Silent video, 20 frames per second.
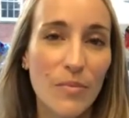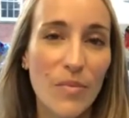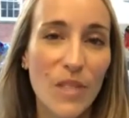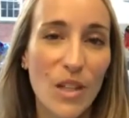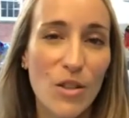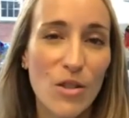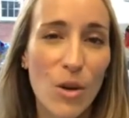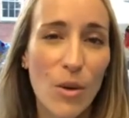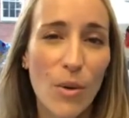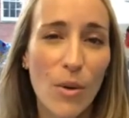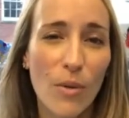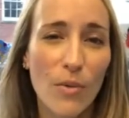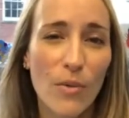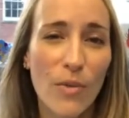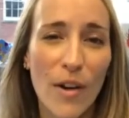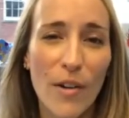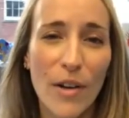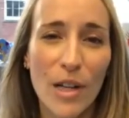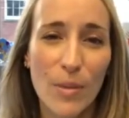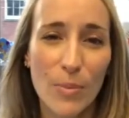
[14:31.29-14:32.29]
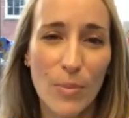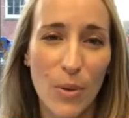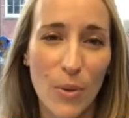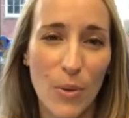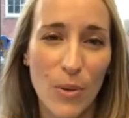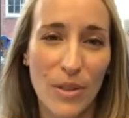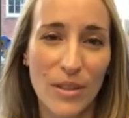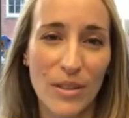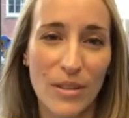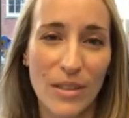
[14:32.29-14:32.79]
So very
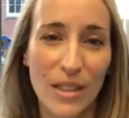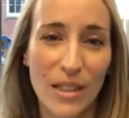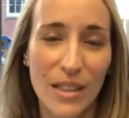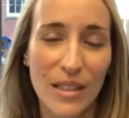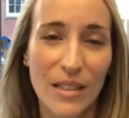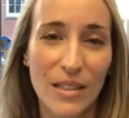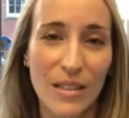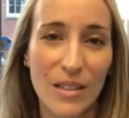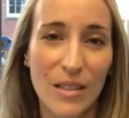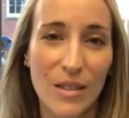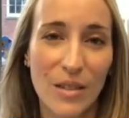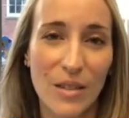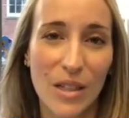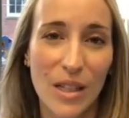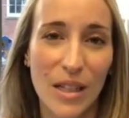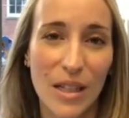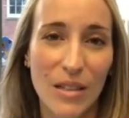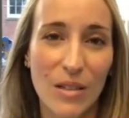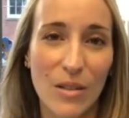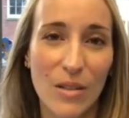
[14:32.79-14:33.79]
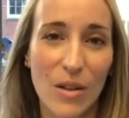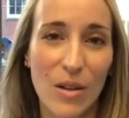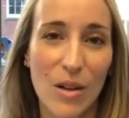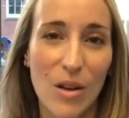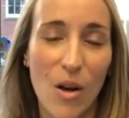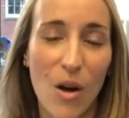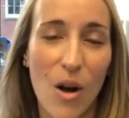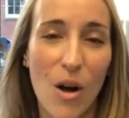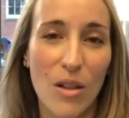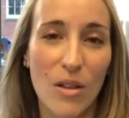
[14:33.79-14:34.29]
important in
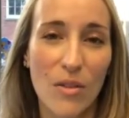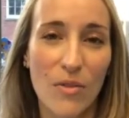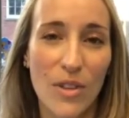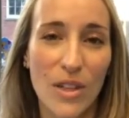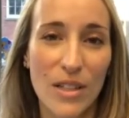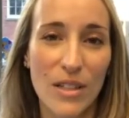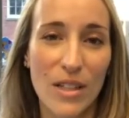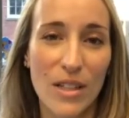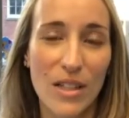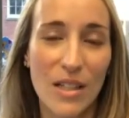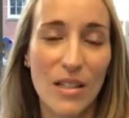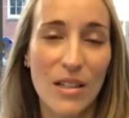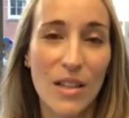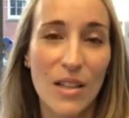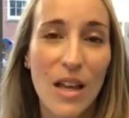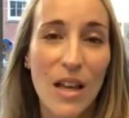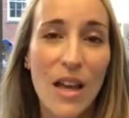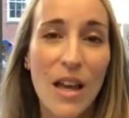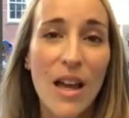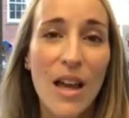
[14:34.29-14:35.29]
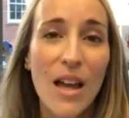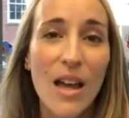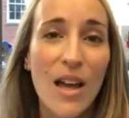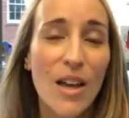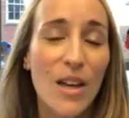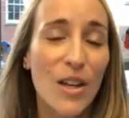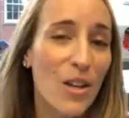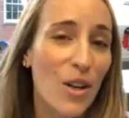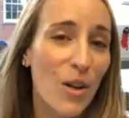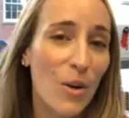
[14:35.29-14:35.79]
all of this. And,
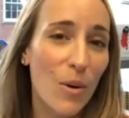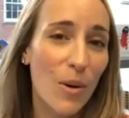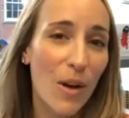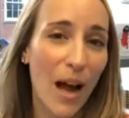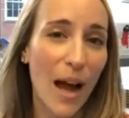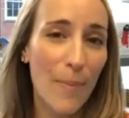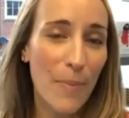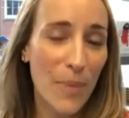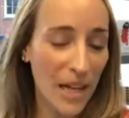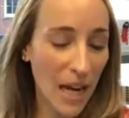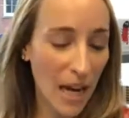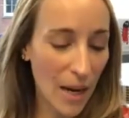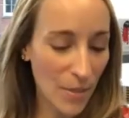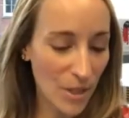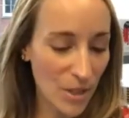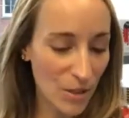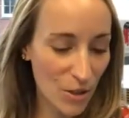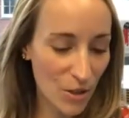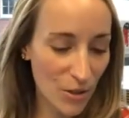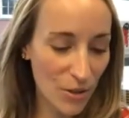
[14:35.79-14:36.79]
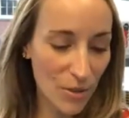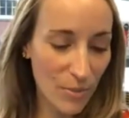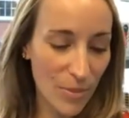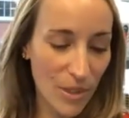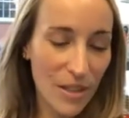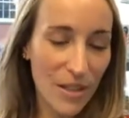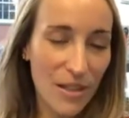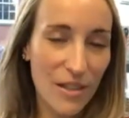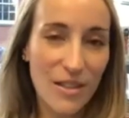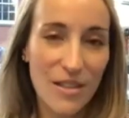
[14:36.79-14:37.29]
I became an attorney
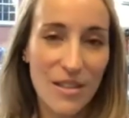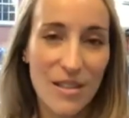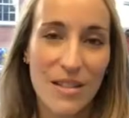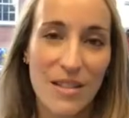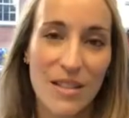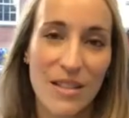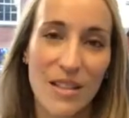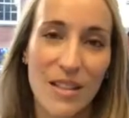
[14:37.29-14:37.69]
because